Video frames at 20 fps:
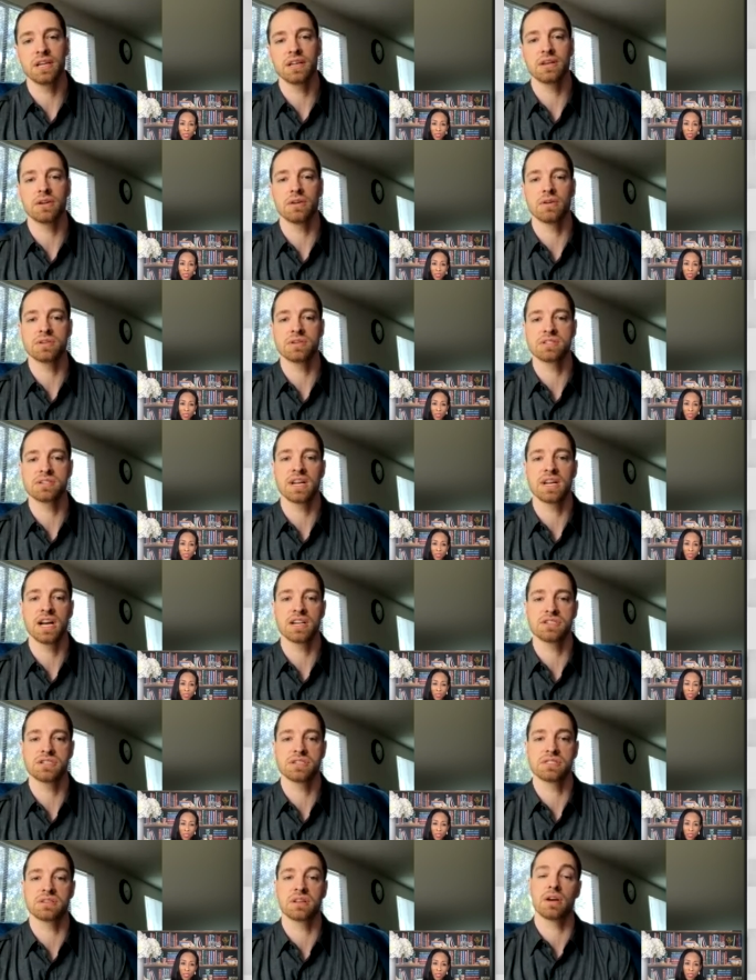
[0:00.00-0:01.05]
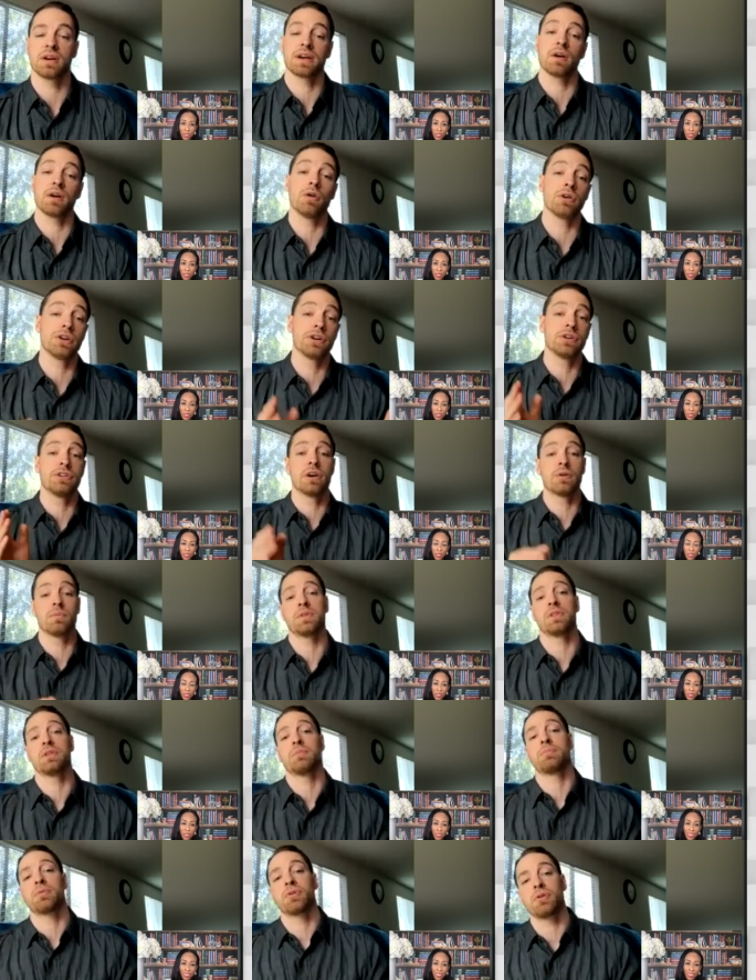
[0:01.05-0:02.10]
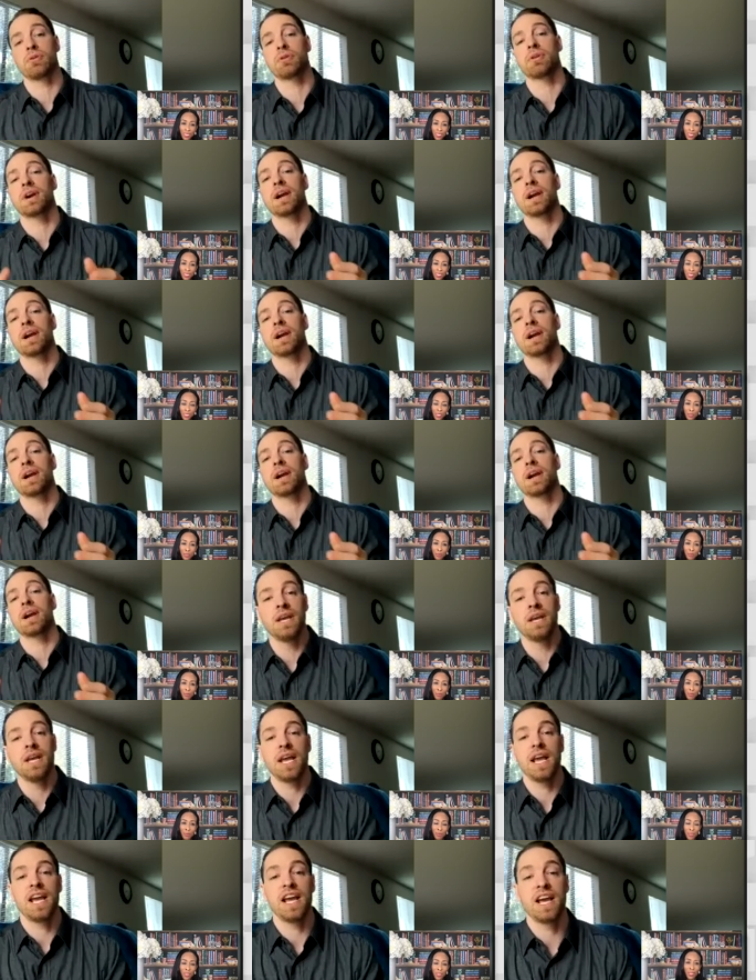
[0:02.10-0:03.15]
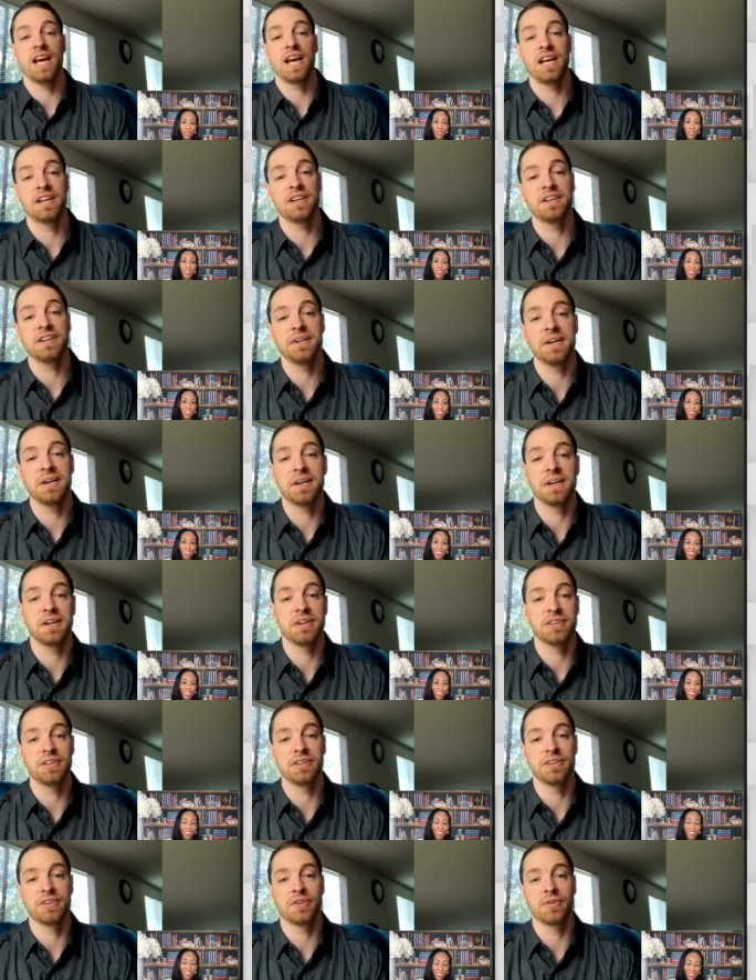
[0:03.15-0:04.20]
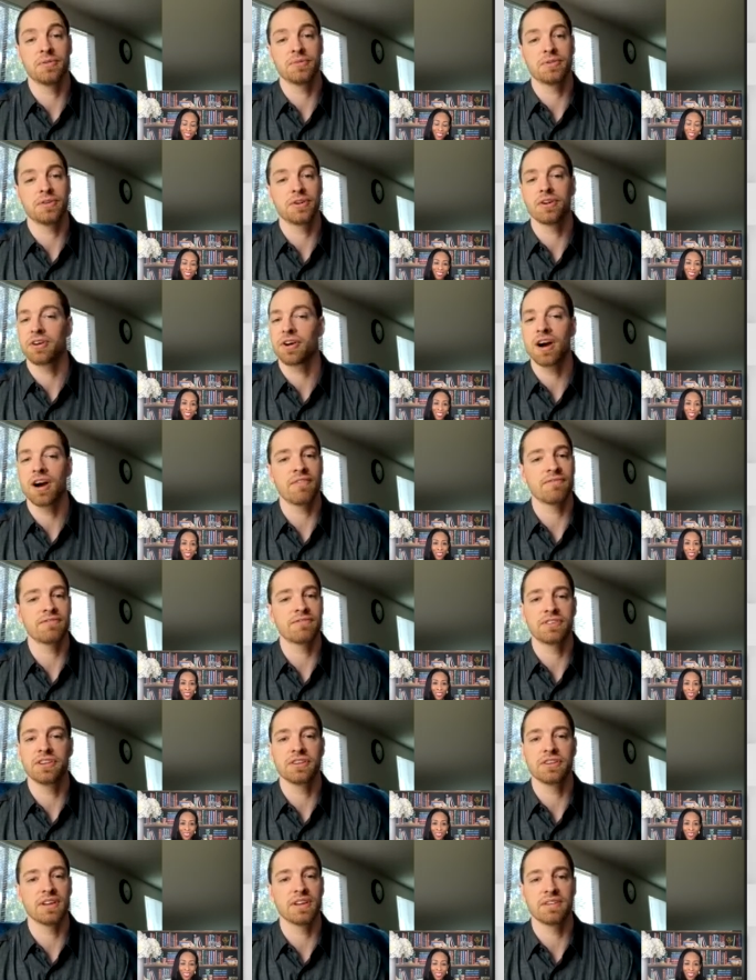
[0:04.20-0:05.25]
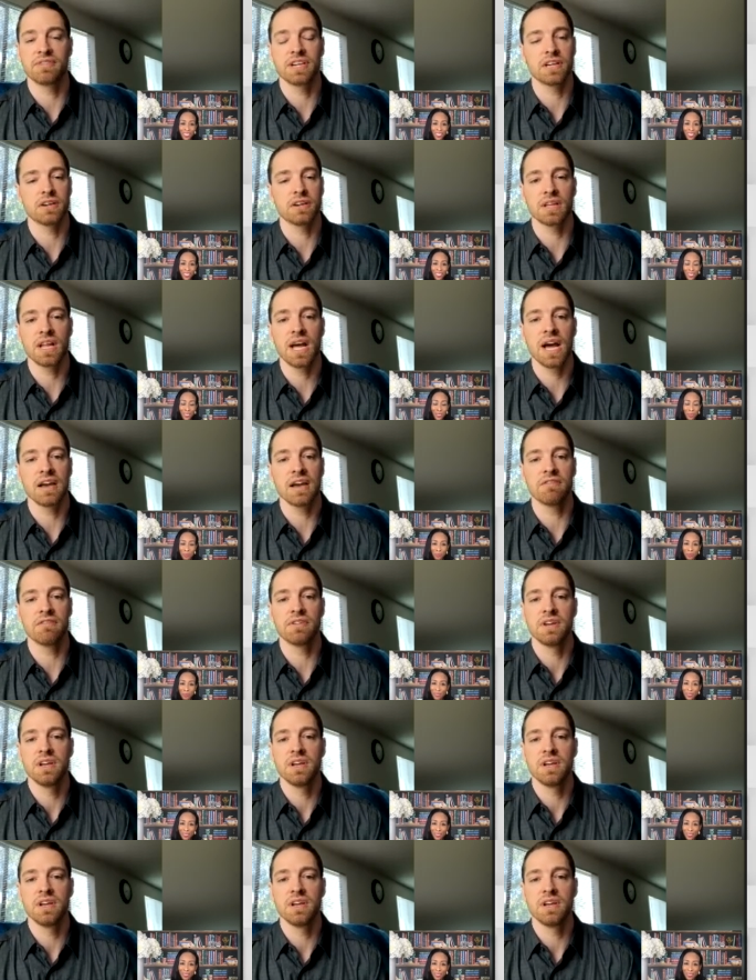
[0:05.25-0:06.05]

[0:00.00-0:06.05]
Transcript: You know, it's not just like, oh, you're done with the program and, uh, you know, you're off to living your life.